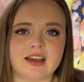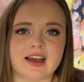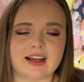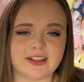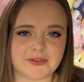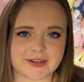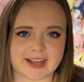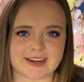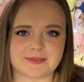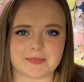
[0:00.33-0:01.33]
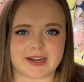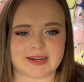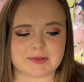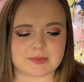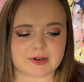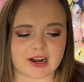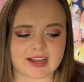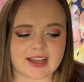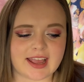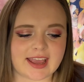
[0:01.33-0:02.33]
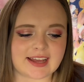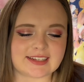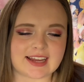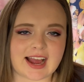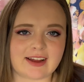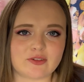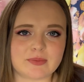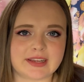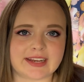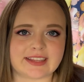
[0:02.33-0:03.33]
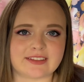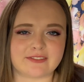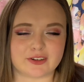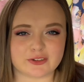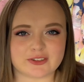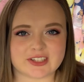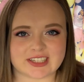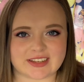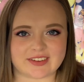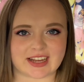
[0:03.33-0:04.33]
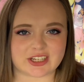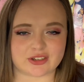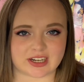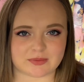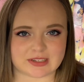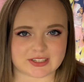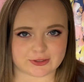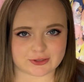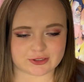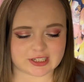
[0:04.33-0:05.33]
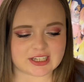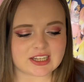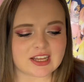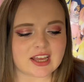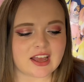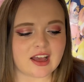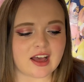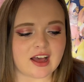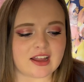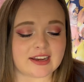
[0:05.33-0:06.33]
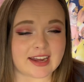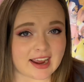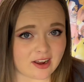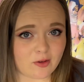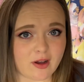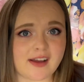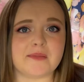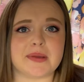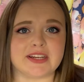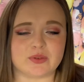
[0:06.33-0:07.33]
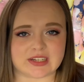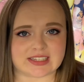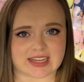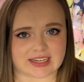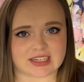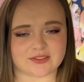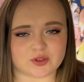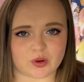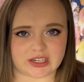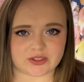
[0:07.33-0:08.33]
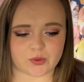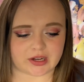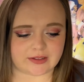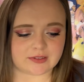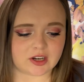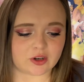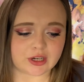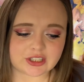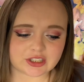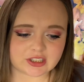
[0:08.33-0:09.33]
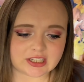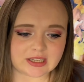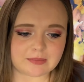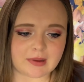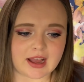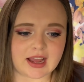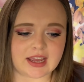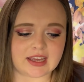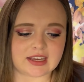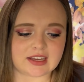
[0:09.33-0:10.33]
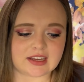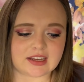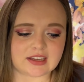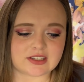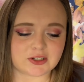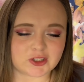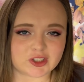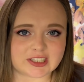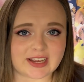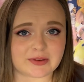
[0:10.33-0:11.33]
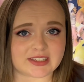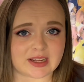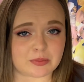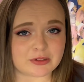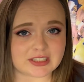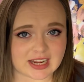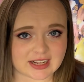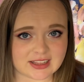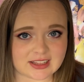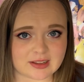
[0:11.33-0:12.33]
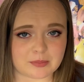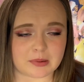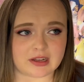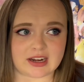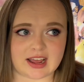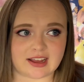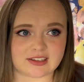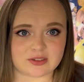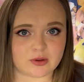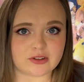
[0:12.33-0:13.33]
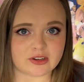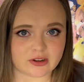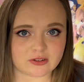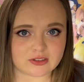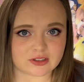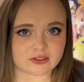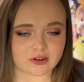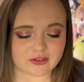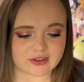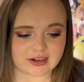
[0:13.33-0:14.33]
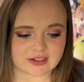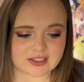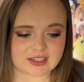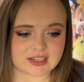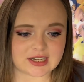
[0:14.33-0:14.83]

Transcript: Hello again, my name is Mariah and I will be getting the vertical sleeve gastrectomy surgery now on May 22nd of 2020. Originally, my surgery date was April 10th, but as you all know, the coronavirus